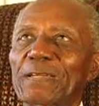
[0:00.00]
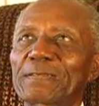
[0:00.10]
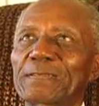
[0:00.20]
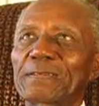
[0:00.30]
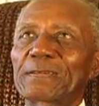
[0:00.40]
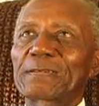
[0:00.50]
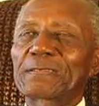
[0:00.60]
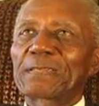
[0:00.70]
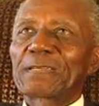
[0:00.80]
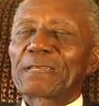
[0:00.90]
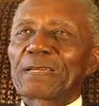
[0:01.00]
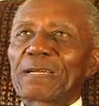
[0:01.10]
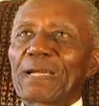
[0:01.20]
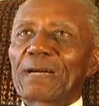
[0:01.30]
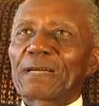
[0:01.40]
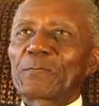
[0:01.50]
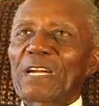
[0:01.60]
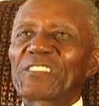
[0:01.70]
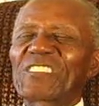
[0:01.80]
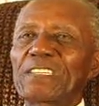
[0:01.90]
that in
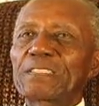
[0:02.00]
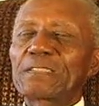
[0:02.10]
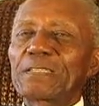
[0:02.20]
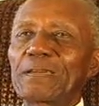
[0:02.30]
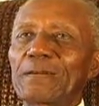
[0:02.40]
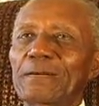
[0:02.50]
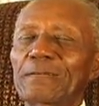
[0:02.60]
my senior year,